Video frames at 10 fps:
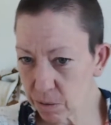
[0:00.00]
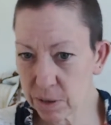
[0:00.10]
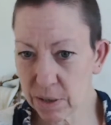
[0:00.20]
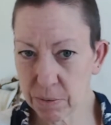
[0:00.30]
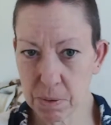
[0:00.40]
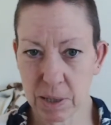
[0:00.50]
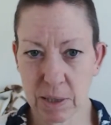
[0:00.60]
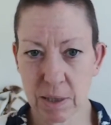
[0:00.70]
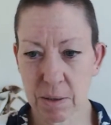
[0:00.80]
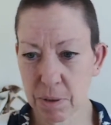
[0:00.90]
Is everybody
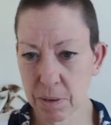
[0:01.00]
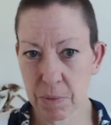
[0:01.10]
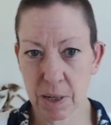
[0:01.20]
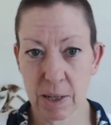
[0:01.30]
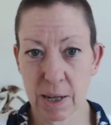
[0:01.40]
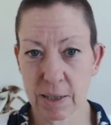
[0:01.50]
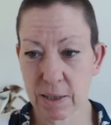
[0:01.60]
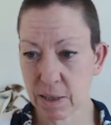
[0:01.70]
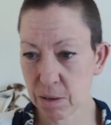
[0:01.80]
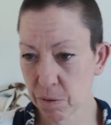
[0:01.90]
still with me? Yes,
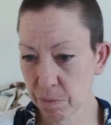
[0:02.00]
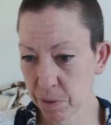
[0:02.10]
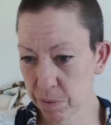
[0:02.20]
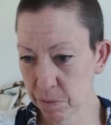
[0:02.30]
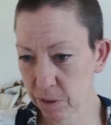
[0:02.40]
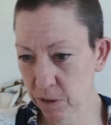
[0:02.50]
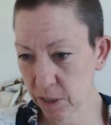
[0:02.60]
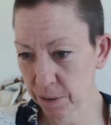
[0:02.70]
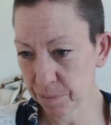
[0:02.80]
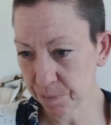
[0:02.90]
31 people
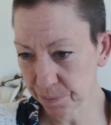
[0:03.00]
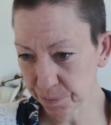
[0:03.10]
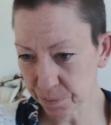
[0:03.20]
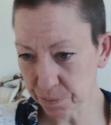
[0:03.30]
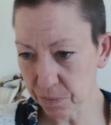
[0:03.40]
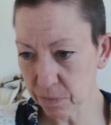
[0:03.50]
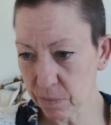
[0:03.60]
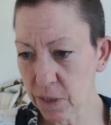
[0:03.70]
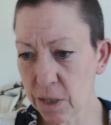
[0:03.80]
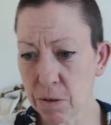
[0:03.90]
watching.
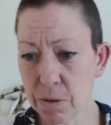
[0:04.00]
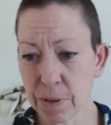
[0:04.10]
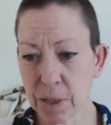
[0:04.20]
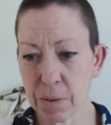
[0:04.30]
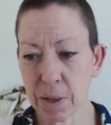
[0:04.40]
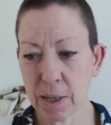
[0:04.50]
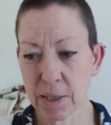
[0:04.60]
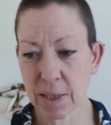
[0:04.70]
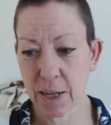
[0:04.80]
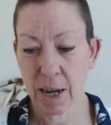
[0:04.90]
You're all very
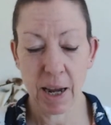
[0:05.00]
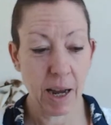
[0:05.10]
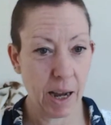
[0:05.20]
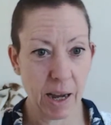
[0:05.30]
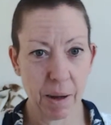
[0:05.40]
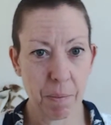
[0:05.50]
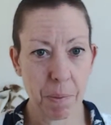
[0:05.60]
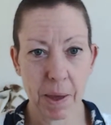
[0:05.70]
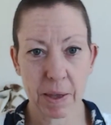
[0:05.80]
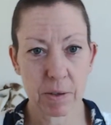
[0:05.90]
quiet.
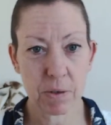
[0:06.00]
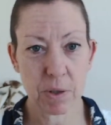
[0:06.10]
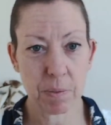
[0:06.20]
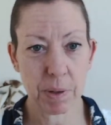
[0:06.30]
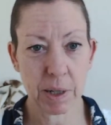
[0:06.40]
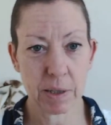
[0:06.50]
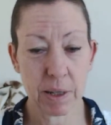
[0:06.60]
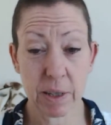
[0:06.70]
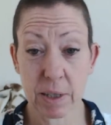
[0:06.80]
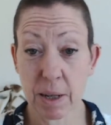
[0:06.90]
Yeah, that's not too bad, is
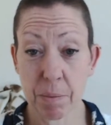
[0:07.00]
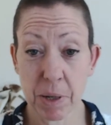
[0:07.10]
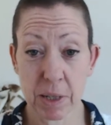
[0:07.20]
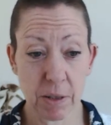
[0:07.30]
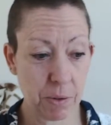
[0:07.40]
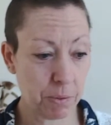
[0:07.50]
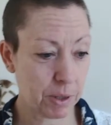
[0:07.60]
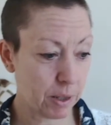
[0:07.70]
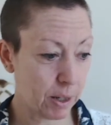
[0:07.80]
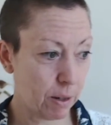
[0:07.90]
it? 38 minutes. I thought it was
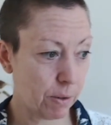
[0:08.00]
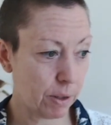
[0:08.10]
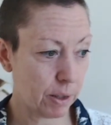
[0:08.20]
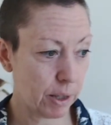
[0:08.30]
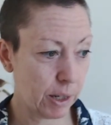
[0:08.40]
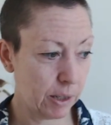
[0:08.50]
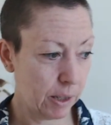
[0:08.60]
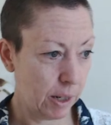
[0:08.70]
going to take longer than that.